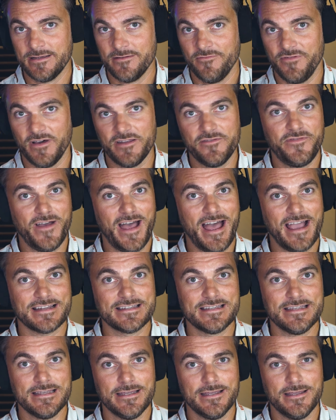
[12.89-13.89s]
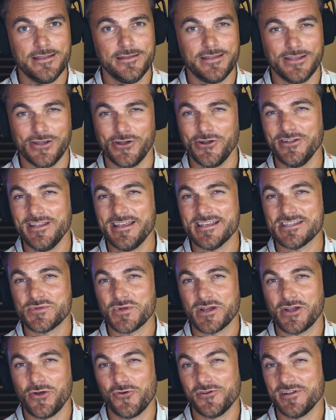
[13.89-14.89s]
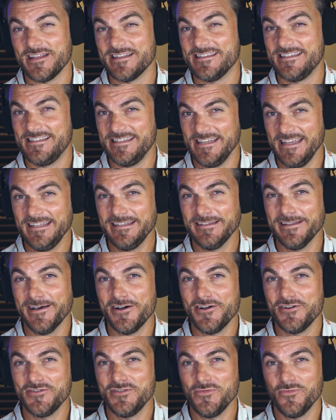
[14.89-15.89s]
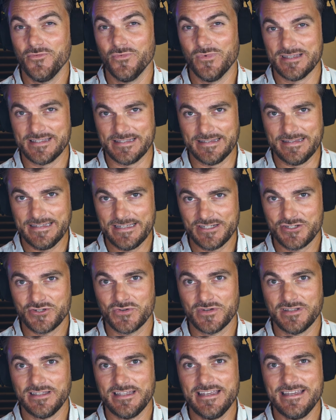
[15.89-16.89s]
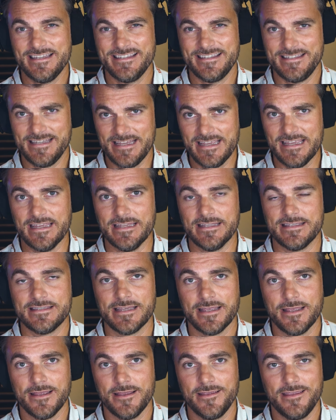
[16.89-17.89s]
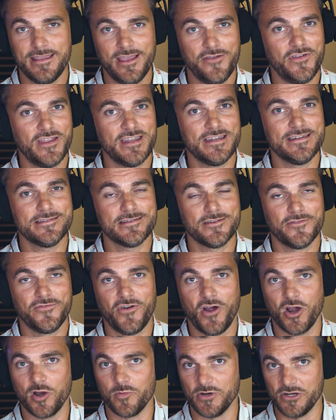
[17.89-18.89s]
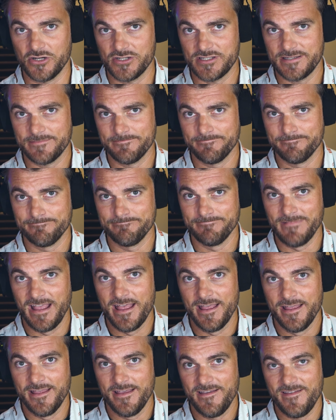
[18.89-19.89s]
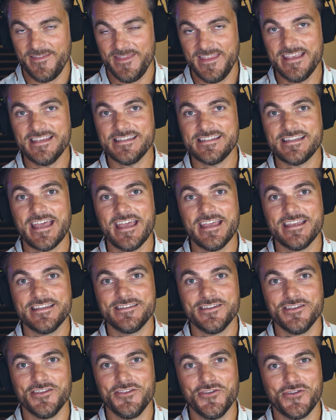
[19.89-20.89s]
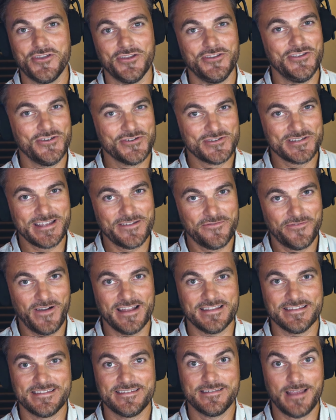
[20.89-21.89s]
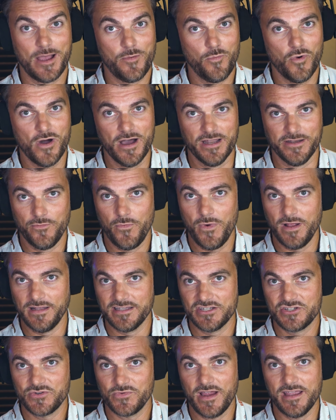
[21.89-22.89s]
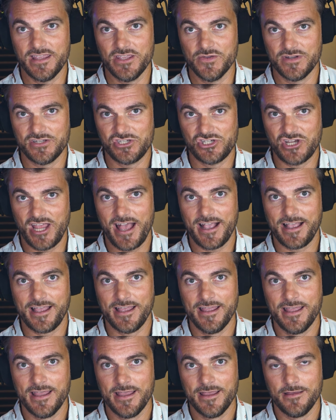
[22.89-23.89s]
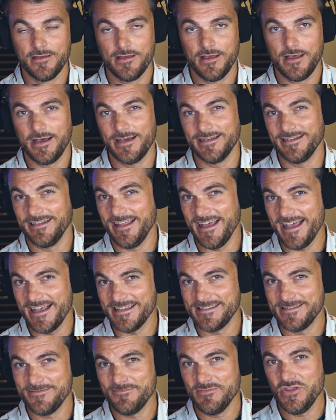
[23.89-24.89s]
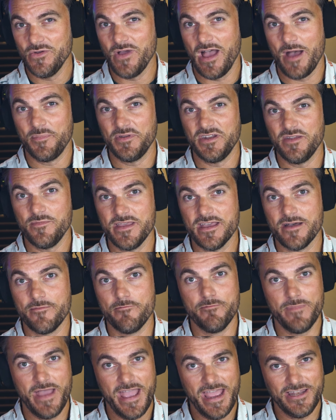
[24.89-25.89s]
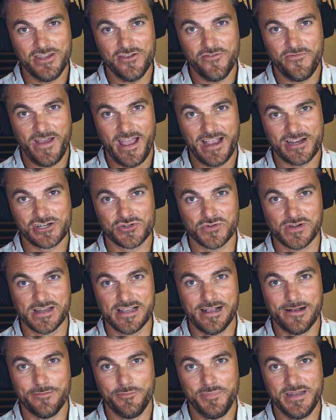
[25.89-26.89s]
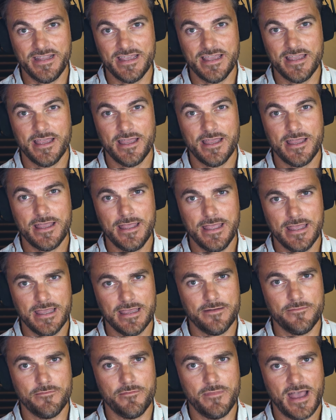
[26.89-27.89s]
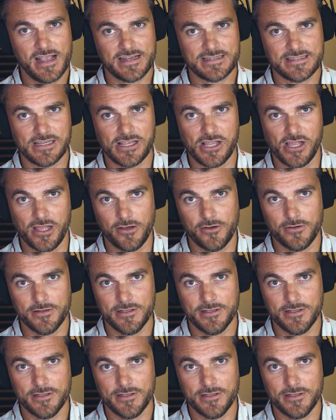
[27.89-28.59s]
Fun fact, the earliest recorded seed loan was literally seeds given to farmers. These days, you can usually find someone willing to write you a check, unless you happen to be a manufacturing company in Mexico.